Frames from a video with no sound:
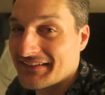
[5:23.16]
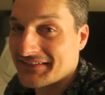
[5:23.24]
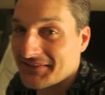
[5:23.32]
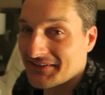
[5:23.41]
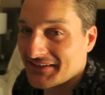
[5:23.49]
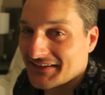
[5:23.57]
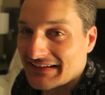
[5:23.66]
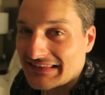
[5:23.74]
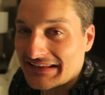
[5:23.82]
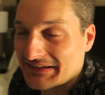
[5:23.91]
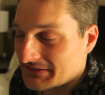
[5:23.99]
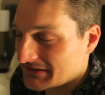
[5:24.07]
Anyways, I
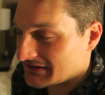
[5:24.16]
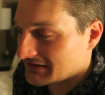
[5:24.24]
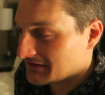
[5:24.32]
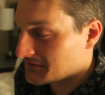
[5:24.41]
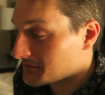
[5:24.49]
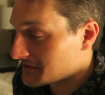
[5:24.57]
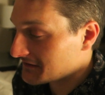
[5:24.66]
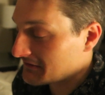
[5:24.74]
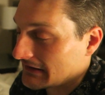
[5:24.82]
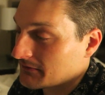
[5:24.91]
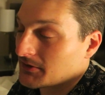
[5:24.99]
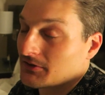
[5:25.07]
think we
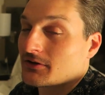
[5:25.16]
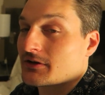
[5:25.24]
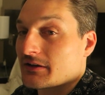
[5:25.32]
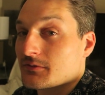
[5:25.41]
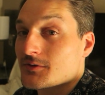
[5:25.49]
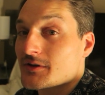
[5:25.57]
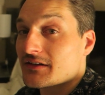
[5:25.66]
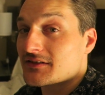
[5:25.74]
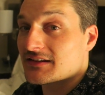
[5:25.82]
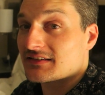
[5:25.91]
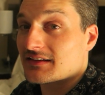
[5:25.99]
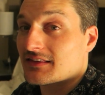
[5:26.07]
have
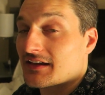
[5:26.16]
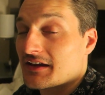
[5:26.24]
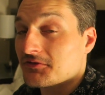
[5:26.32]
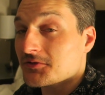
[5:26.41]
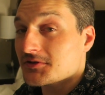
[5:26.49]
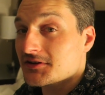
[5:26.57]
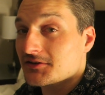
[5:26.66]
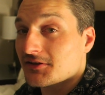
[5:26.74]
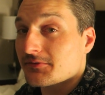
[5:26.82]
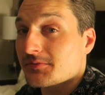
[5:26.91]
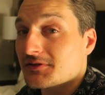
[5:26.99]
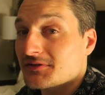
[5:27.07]
to say that everyone here
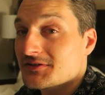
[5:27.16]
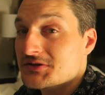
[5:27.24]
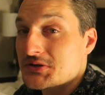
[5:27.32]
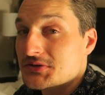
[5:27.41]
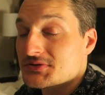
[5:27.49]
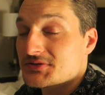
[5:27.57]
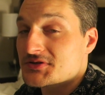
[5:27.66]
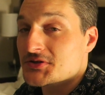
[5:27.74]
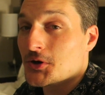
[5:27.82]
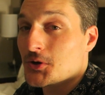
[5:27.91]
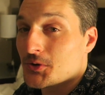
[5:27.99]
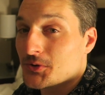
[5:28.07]
has been
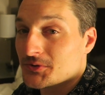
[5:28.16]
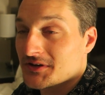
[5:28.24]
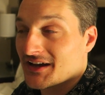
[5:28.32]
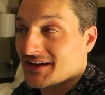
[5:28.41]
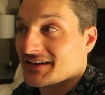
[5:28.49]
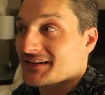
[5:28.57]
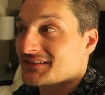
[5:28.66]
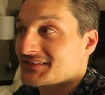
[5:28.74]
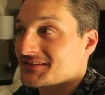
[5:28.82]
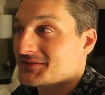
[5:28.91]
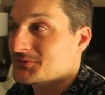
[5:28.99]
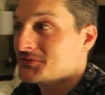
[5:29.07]
so
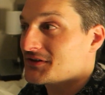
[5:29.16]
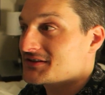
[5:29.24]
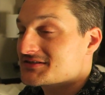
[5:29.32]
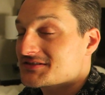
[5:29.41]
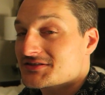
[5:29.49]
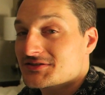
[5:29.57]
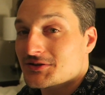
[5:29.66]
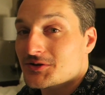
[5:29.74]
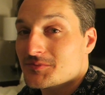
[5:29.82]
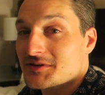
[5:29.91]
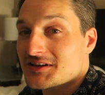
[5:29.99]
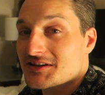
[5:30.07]
nice. We've had
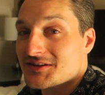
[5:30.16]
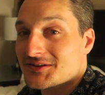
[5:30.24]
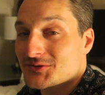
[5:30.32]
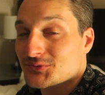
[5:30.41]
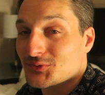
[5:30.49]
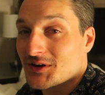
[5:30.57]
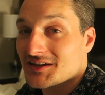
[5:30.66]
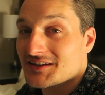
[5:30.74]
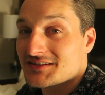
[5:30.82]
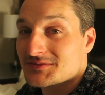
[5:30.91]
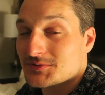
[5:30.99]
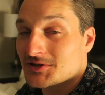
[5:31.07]
so many great
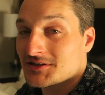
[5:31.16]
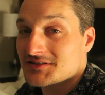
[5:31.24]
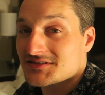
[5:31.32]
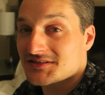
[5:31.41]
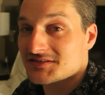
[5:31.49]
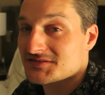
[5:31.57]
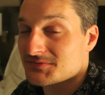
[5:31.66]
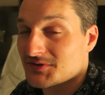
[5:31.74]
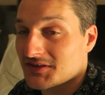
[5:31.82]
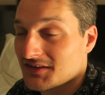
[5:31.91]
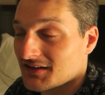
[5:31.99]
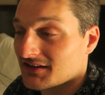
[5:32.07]
experiences
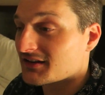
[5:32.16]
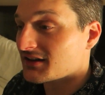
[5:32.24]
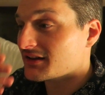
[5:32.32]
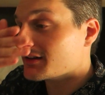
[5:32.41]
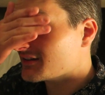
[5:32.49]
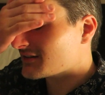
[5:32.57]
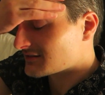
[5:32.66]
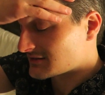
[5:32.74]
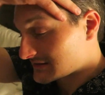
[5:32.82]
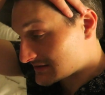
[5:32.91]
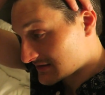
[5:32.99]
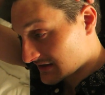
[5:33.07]
with like
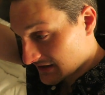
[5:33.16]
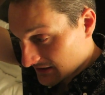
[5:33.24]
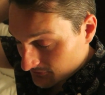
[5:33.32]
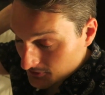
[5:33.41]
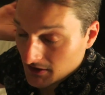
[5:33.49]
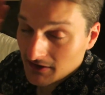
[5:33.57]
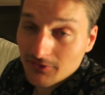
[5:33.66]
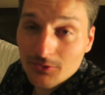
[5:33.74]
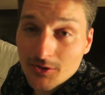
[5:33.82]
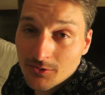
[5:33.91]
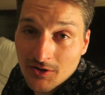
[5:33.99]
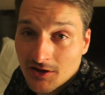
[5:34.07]
just
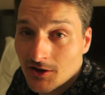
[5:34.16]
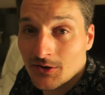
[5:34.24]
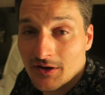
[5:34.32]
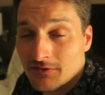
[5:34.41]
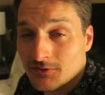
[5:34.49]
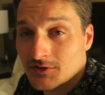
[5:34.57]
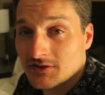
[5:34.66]
everywhere we go. Everyone